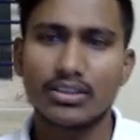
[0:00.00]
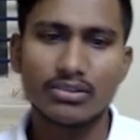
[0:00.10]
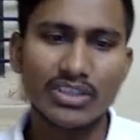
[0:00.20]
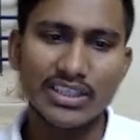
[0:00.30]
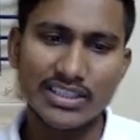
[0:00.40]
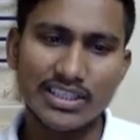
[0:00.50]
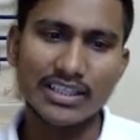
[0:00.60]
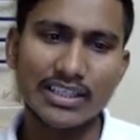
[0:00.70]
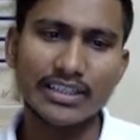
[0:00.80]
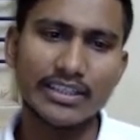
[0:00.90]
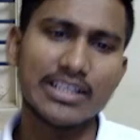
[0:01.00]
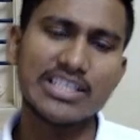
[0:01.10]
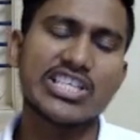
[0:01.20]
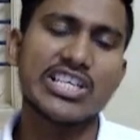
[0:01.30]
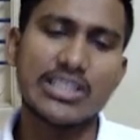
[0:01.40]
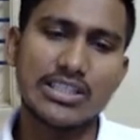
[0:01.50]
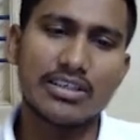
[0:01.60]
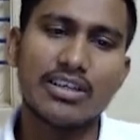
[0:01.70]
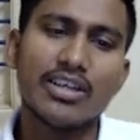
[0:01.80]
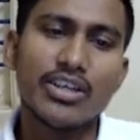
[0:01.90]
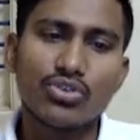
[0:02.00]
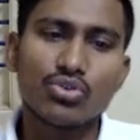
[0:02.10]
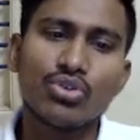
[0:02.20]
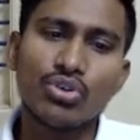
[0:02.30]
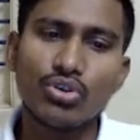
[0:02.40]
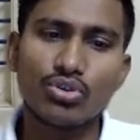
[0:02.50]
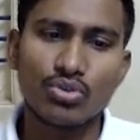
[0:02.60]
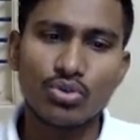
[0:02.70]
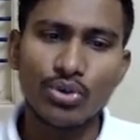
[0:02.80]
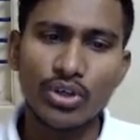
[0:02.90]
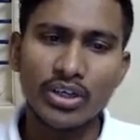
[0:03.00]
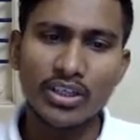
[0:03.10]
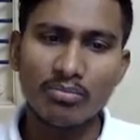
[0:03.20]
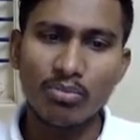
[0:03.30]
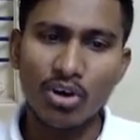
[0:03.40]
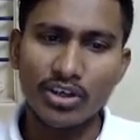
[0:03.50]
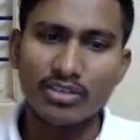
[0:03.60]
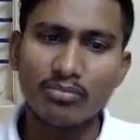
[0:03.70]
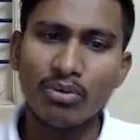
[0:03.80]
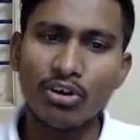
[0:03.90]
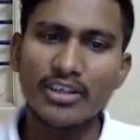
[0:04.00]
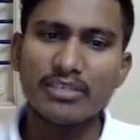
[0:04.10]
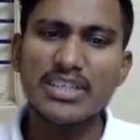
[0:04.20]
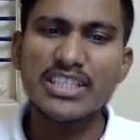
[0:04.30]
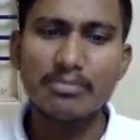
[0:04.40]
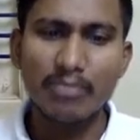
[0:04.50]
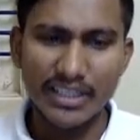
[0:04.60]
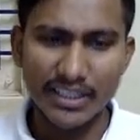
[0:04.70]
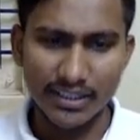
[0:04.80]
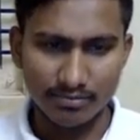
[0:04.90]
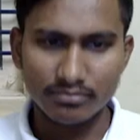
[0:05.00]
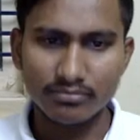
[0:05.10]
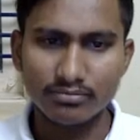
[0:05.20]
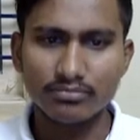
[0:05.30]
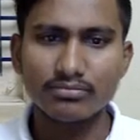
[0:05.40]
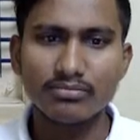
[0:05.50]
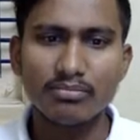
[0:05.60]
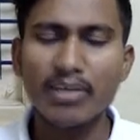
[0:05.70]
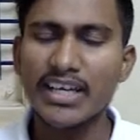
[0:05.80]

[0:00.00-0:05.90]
What is that little change? So Rohan bought means buying, buy